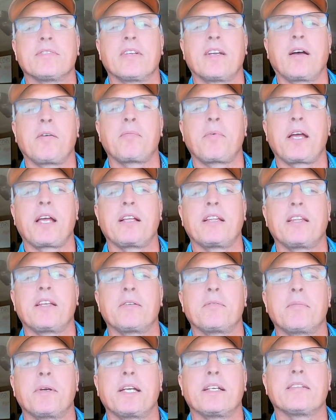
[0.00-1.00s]
I'll make a
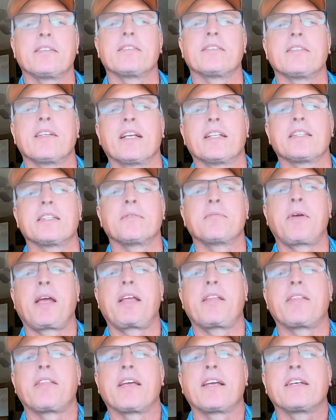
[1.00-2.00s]
little bit. That's the
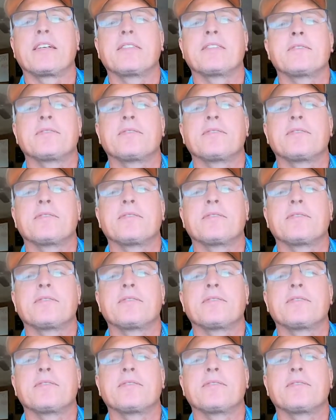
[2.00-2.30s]
main thing.